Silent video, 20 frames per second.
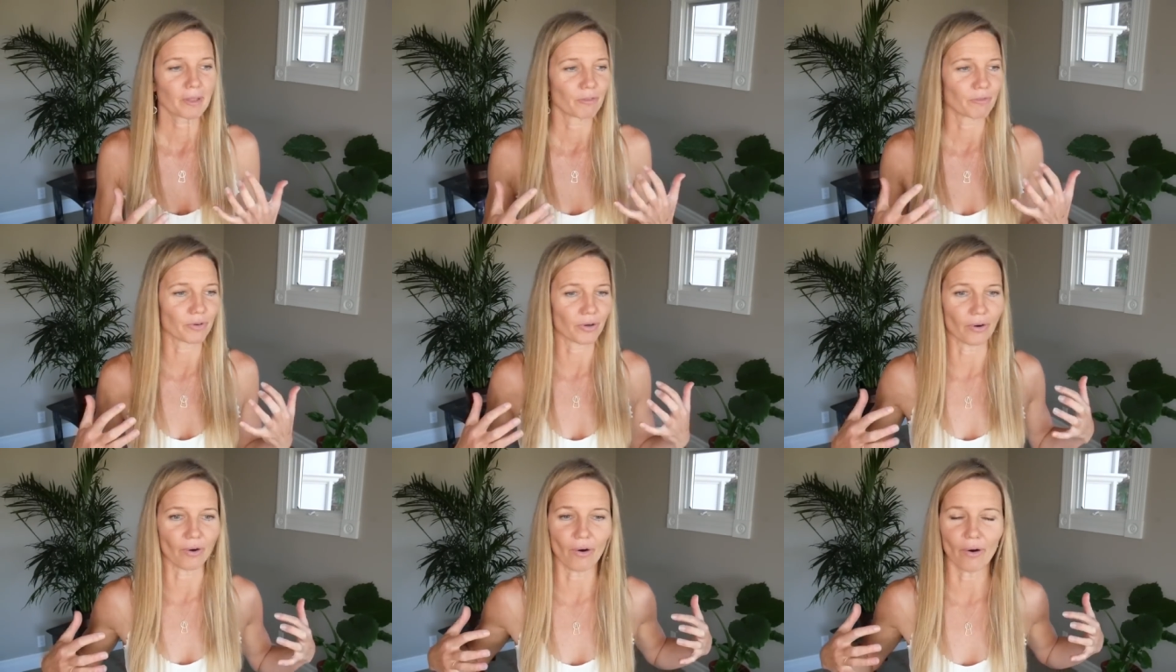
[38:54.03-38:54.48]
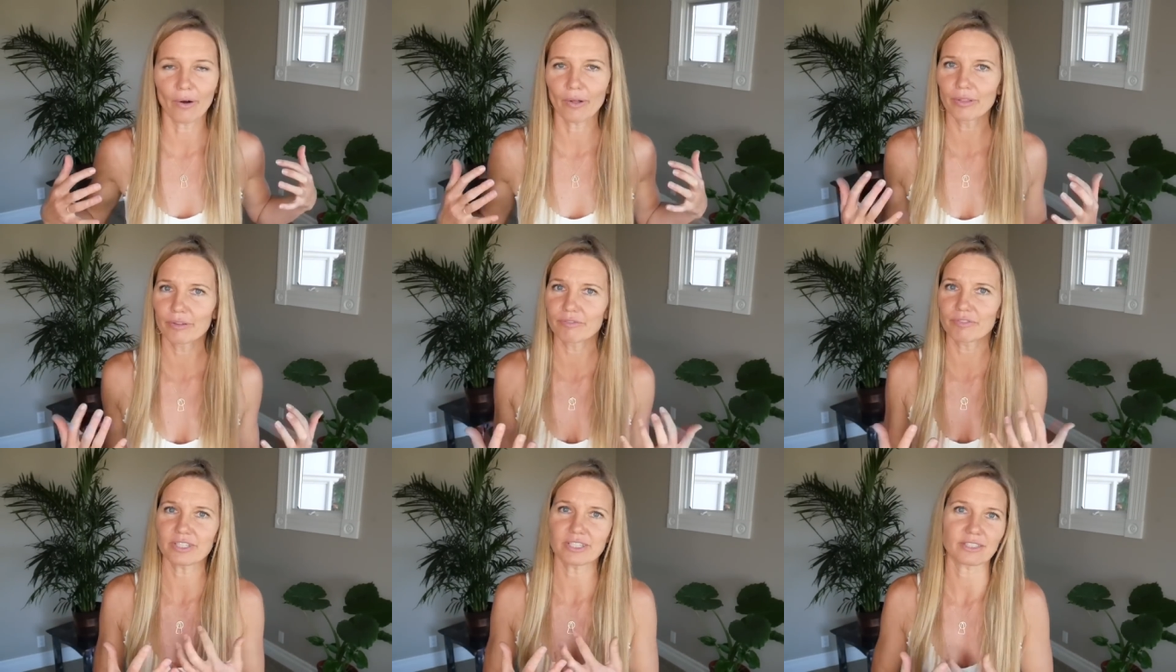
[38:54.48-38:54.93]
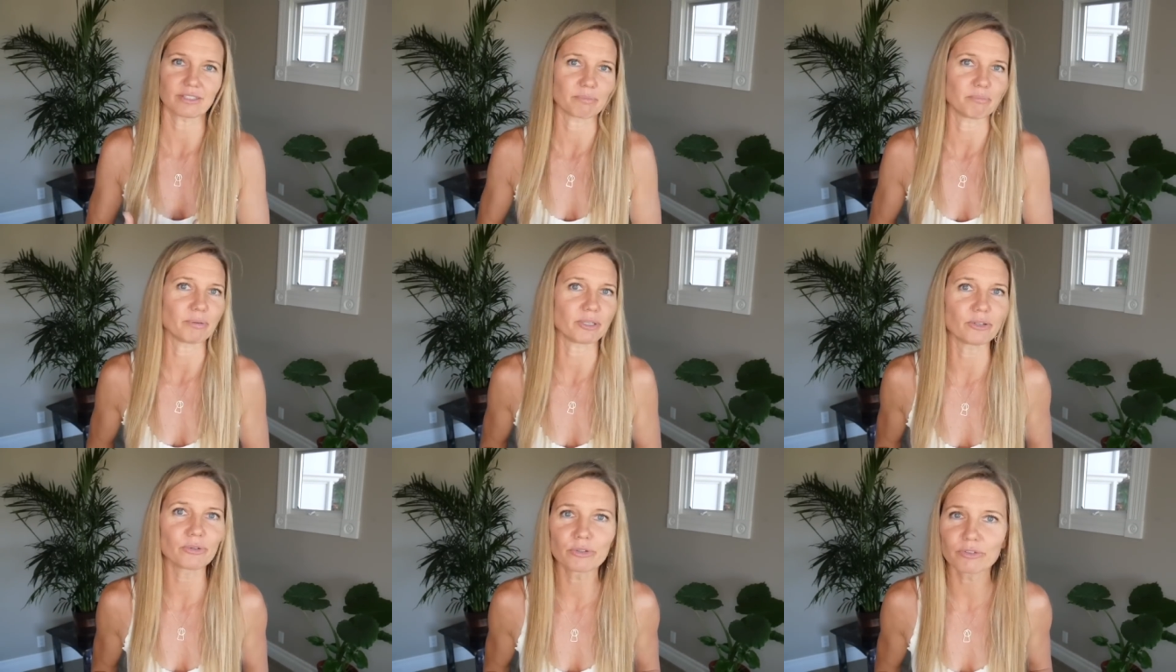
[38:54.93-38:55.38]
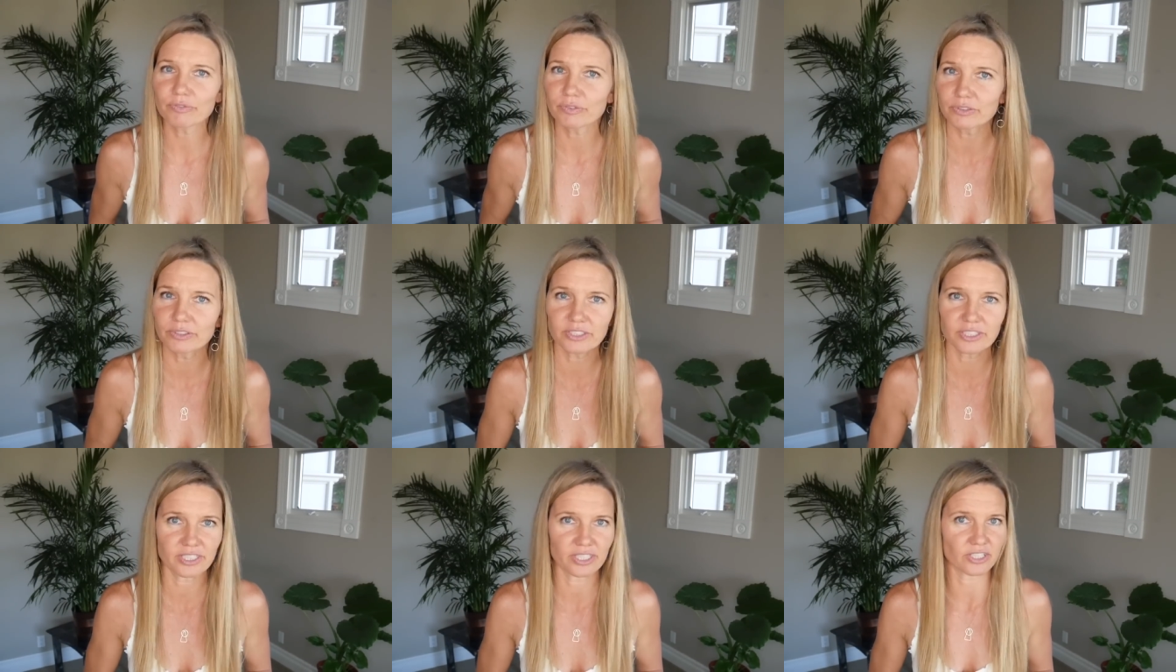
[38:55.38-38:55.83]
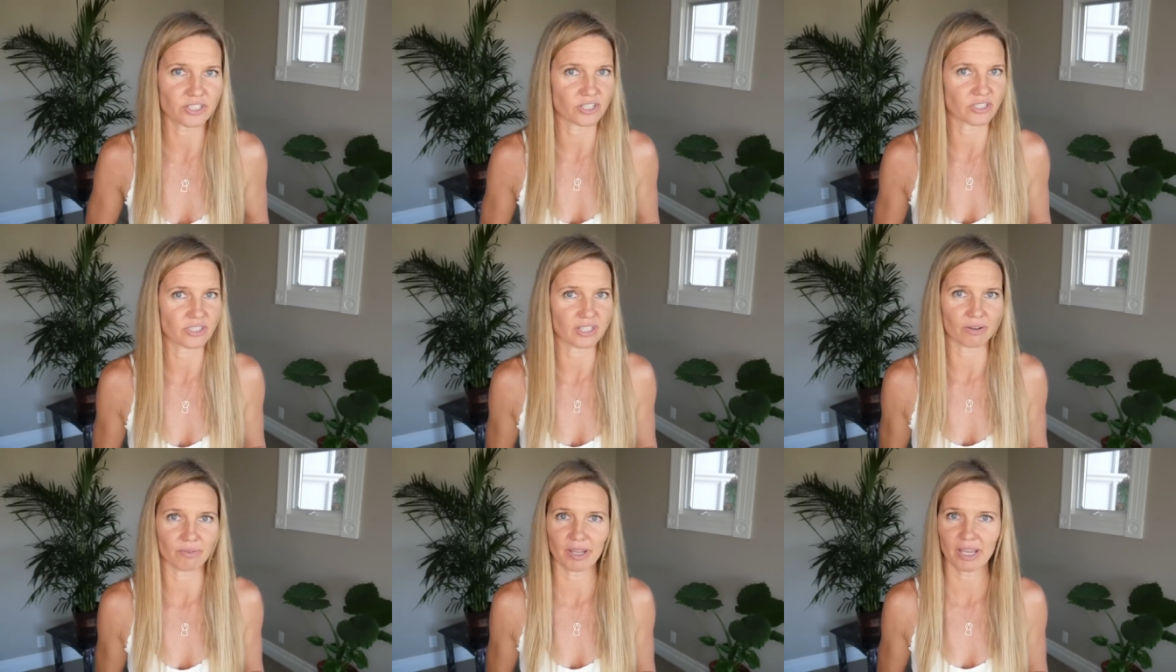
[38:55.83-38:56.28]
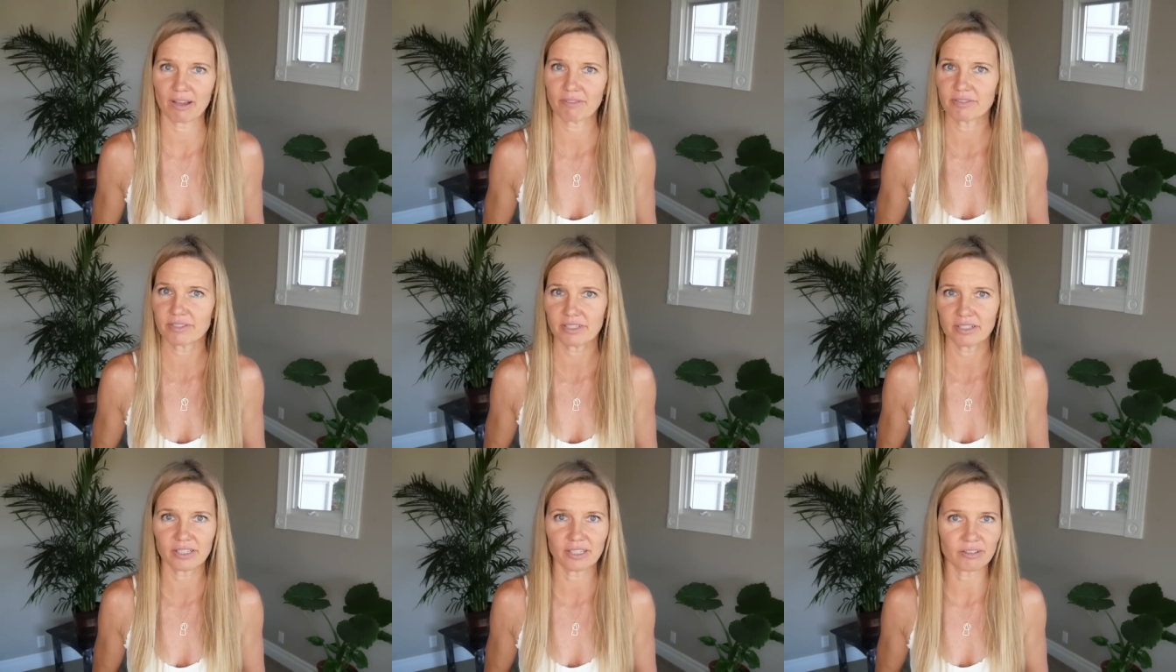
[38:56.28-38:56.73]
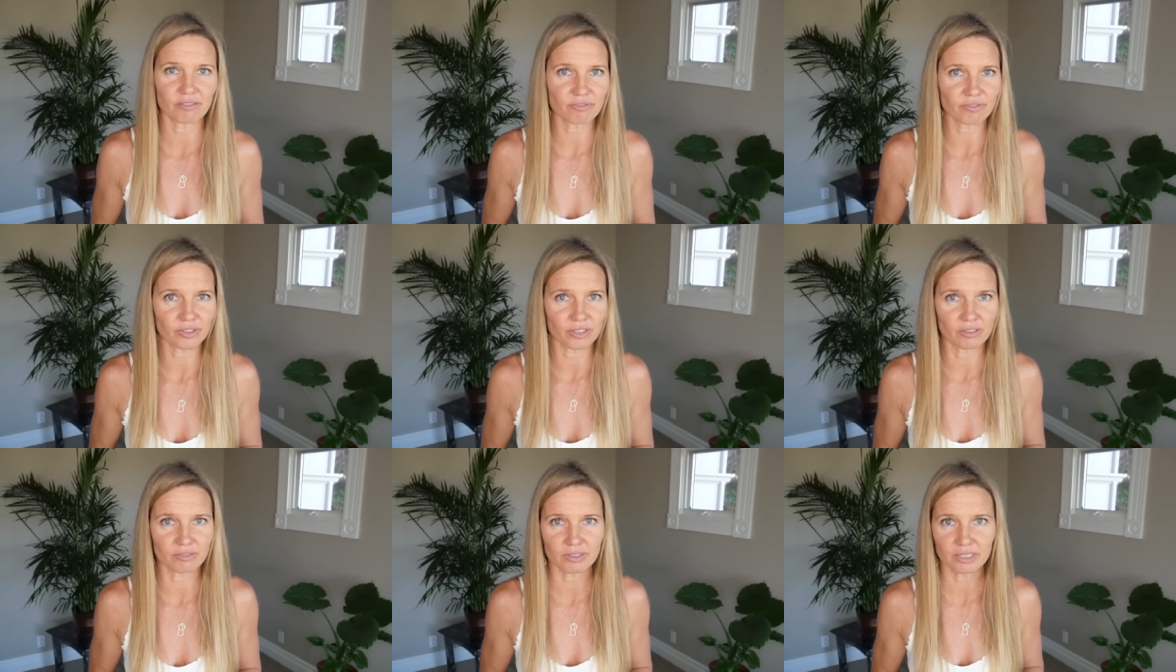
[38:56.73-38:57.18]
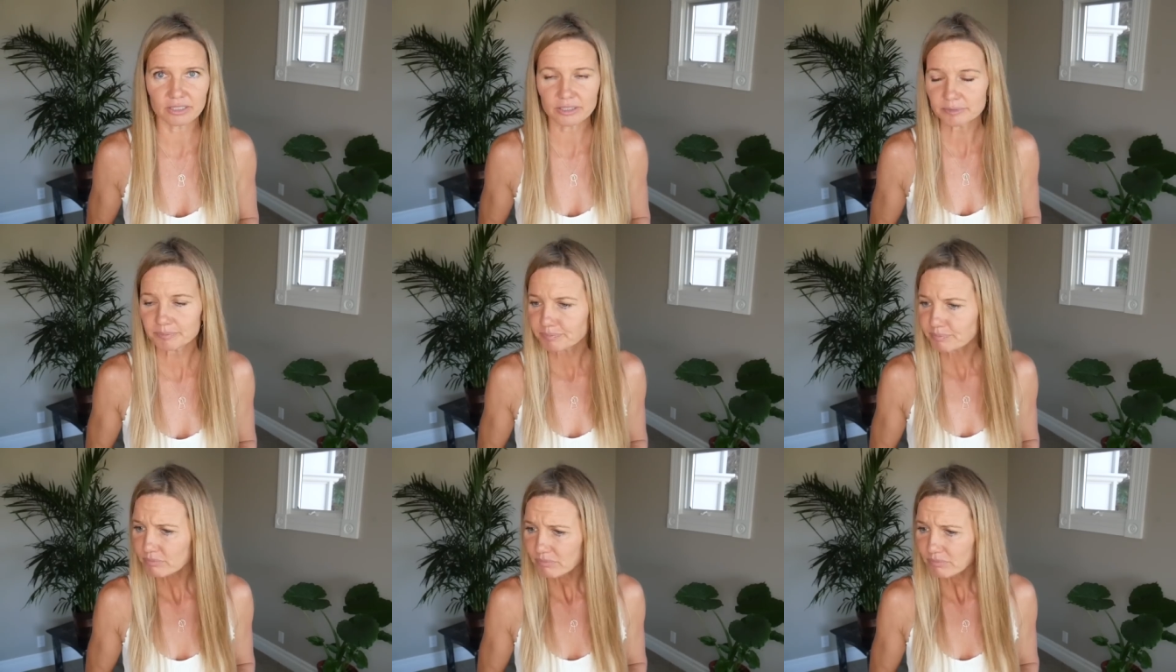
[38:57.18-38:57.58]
for all of these beautiful decisions that we have sitting in front of us,